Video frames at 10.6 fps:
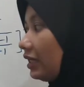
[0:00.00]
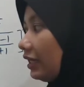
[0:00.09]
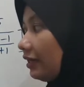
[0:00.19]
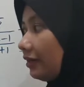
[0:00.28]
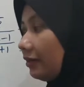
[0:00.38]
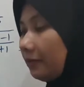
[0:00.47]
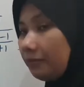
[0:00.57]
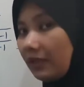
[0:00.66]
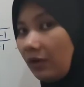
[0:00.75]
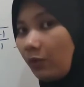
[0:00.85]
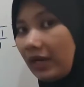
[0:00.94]
Okay,
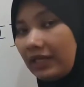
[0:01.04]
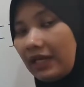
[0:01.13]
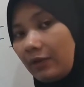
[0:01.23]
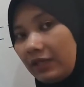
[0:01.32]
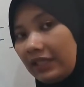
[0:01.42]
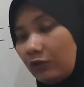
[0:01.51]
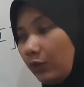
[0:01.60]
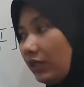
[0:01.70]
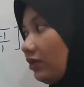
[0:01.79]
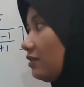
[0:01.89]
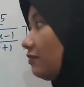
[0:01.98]
that one I need to erase